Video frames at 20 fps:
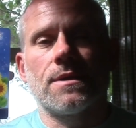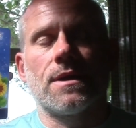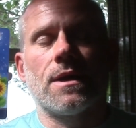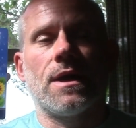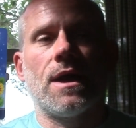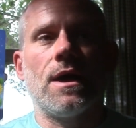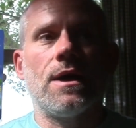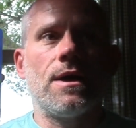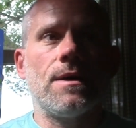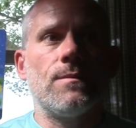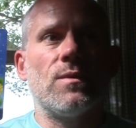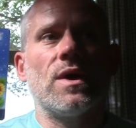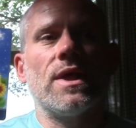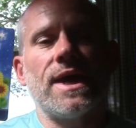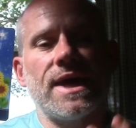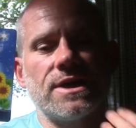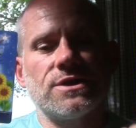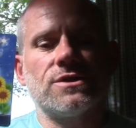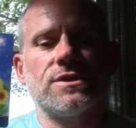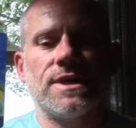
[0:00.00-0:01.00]
Um, well,
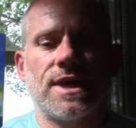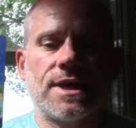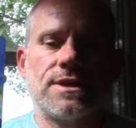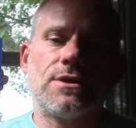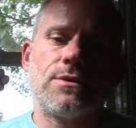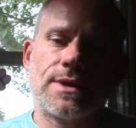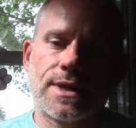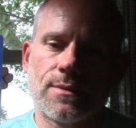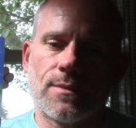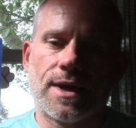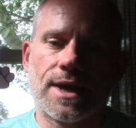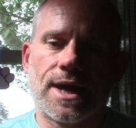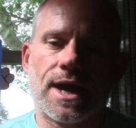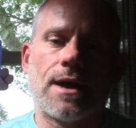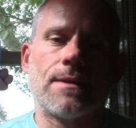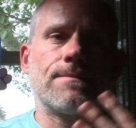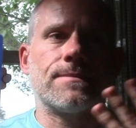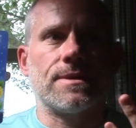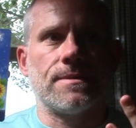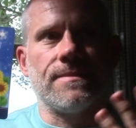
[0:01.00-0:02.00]
actually, I know what I want.
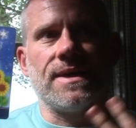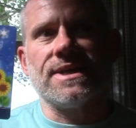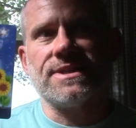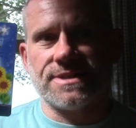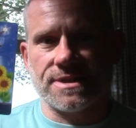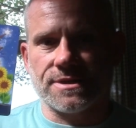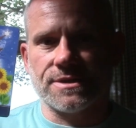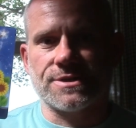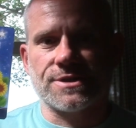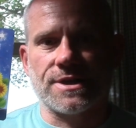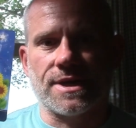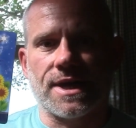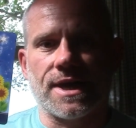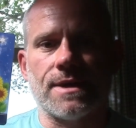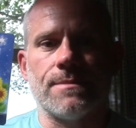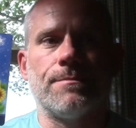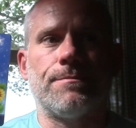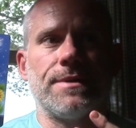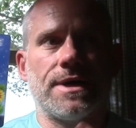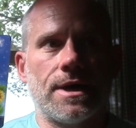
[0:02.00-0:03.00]
I'm going to make dinner
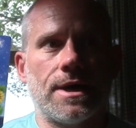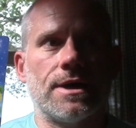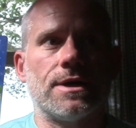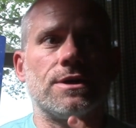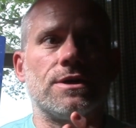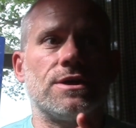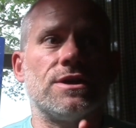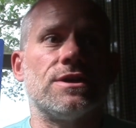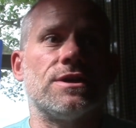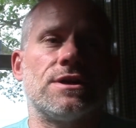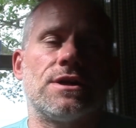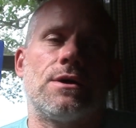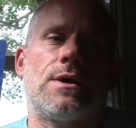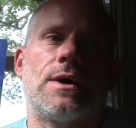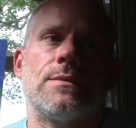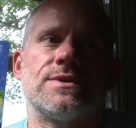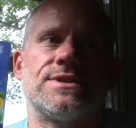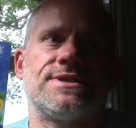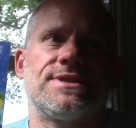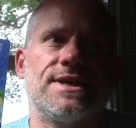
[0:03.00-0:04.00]
tonight. But, you know,
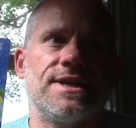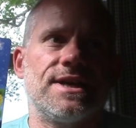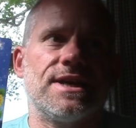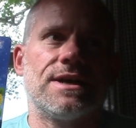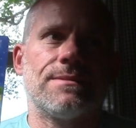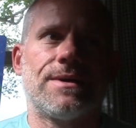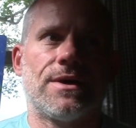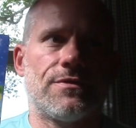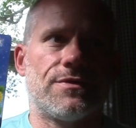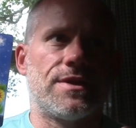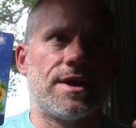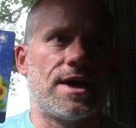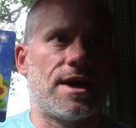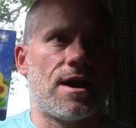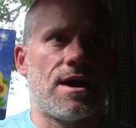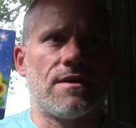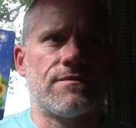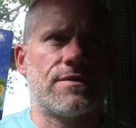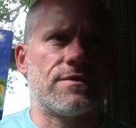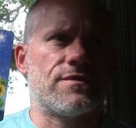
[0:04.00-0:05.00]
I was thinking about that
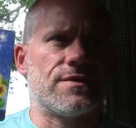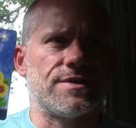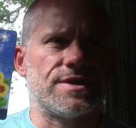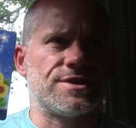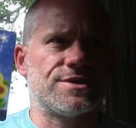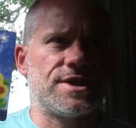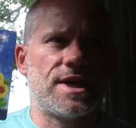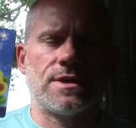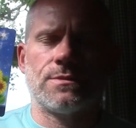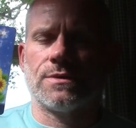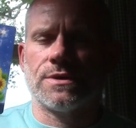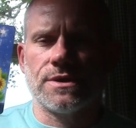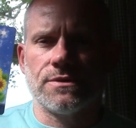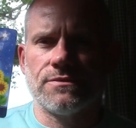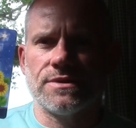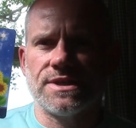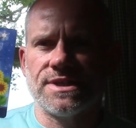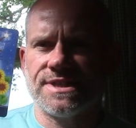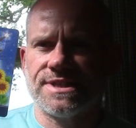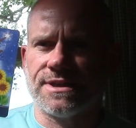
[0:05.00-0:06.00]
offer for the shed. Were you
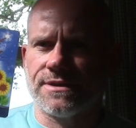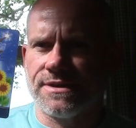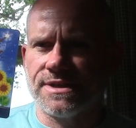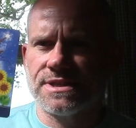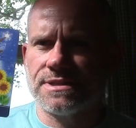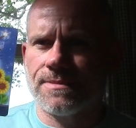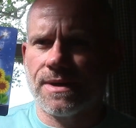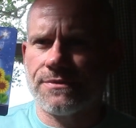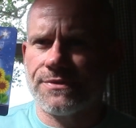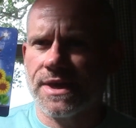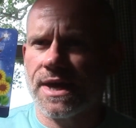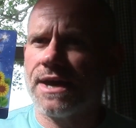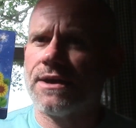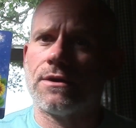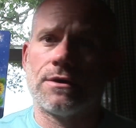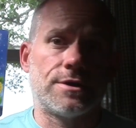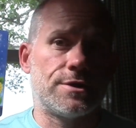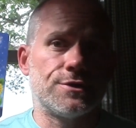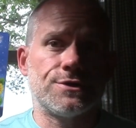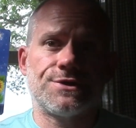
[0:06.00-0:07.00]
really serious about that?
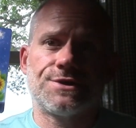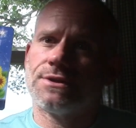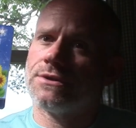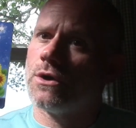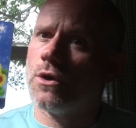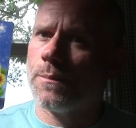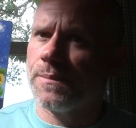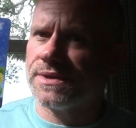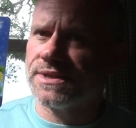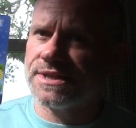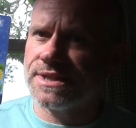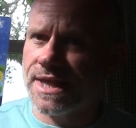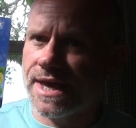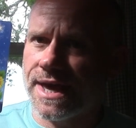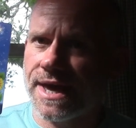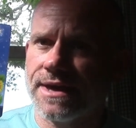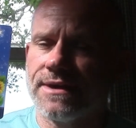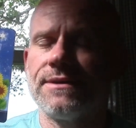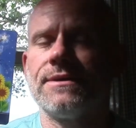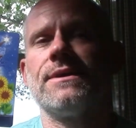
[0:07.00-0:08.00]
Or are you still open to
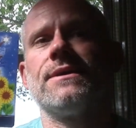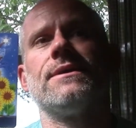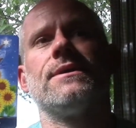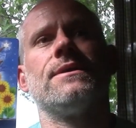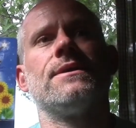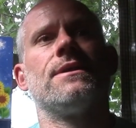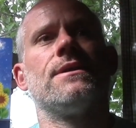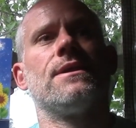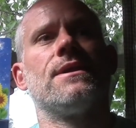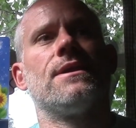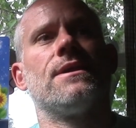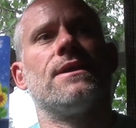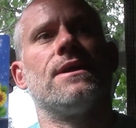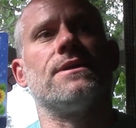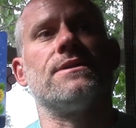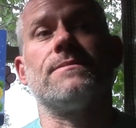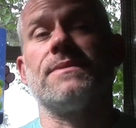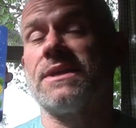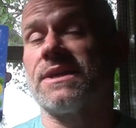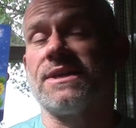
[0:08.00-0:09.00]
that? And
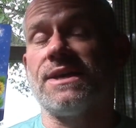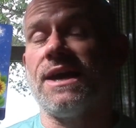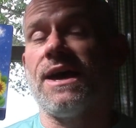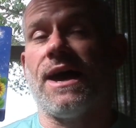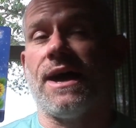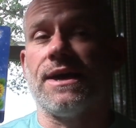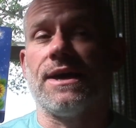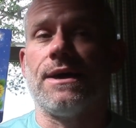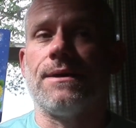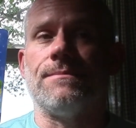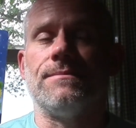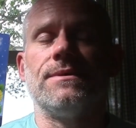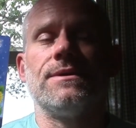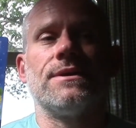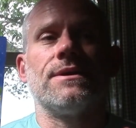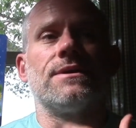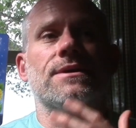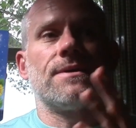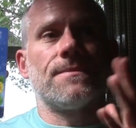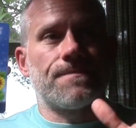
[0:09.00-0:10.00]
you'd be like, yeah, I am.
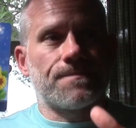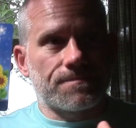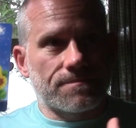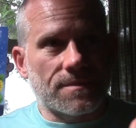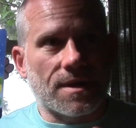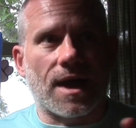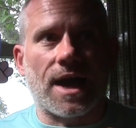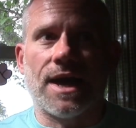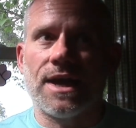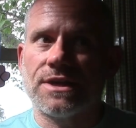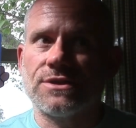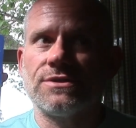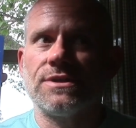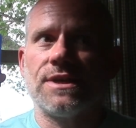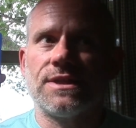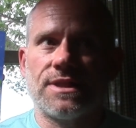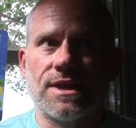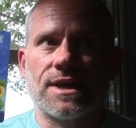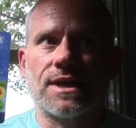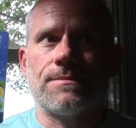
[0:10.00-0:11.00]
I
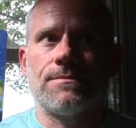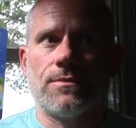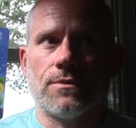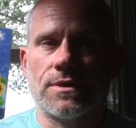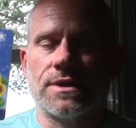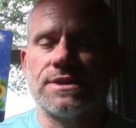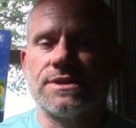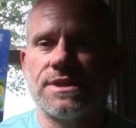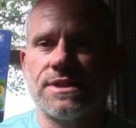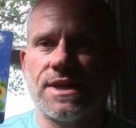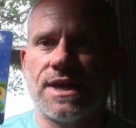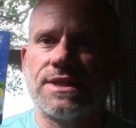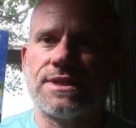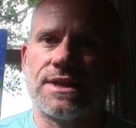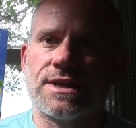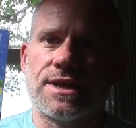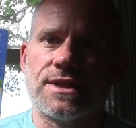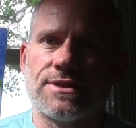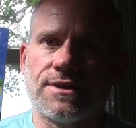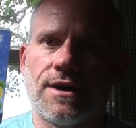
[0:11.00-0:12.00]
actually think I'm more into that
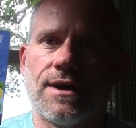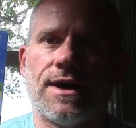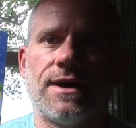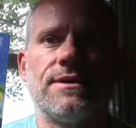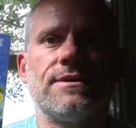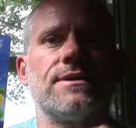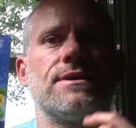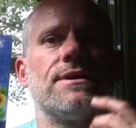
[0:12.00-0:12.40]
than I thought.